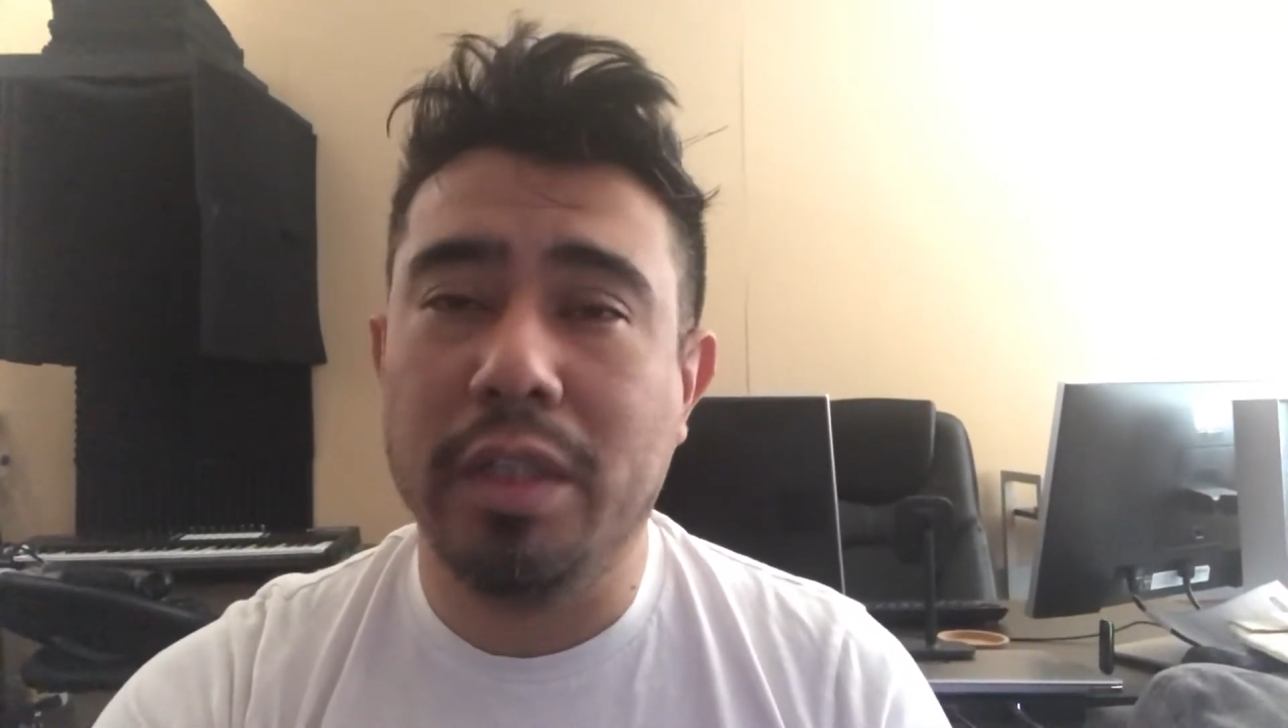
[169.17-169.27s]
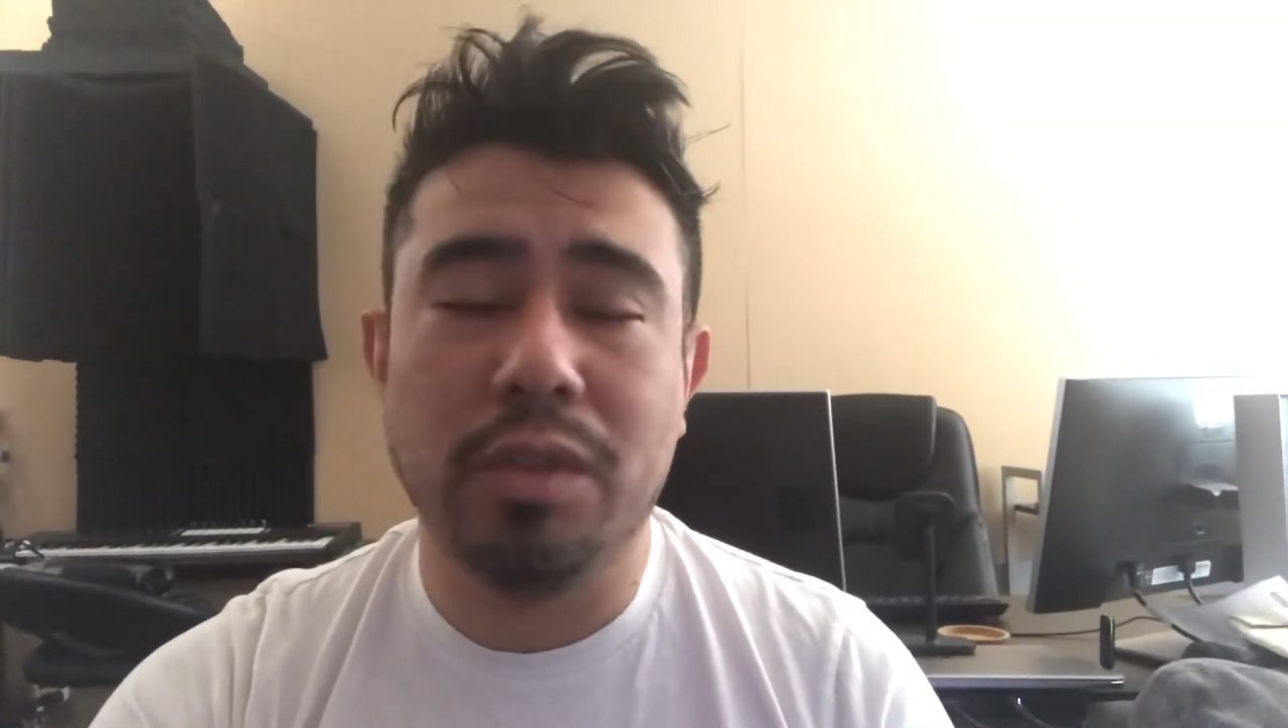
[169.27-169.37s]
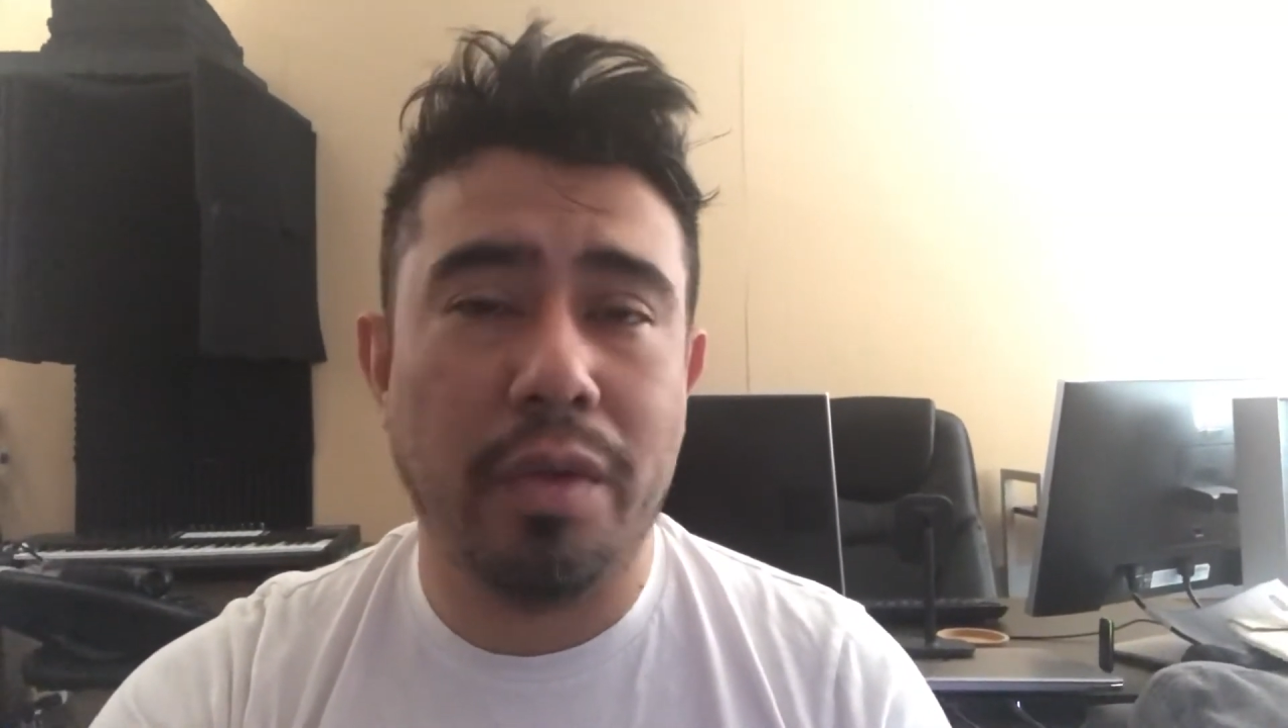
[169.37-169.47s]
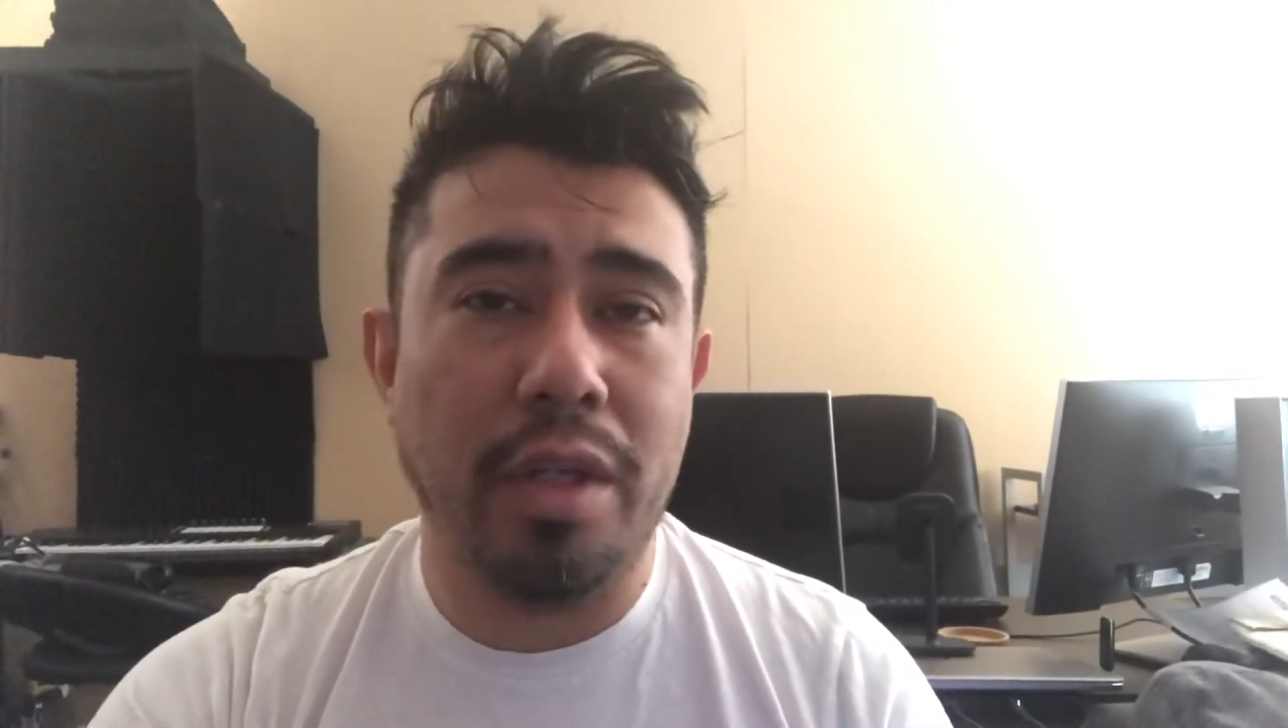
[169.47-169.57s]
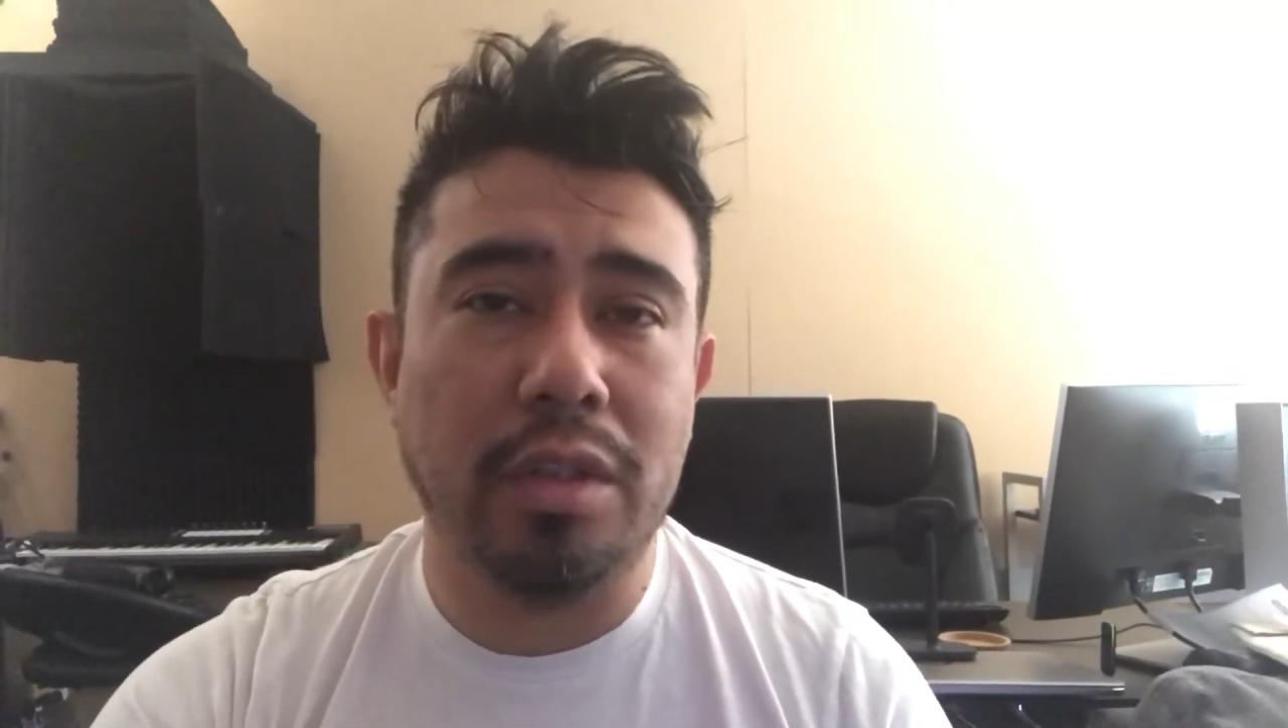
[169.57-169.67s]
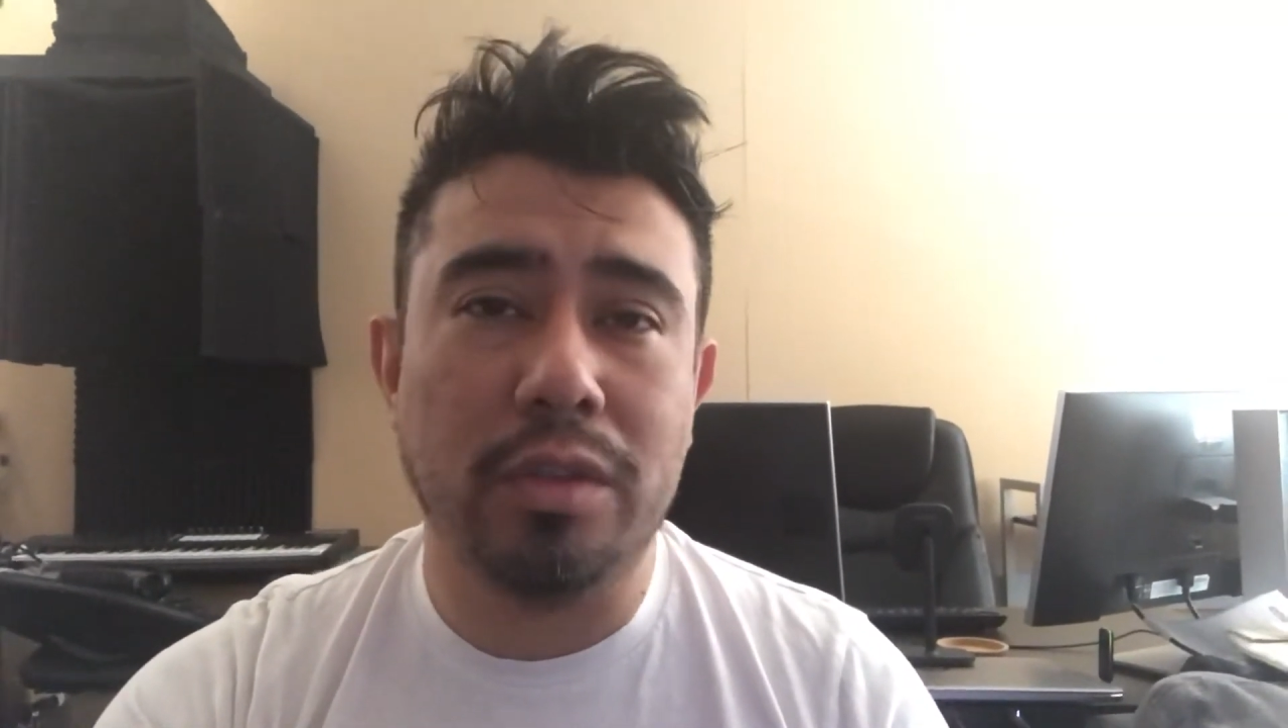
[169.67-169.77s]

so there's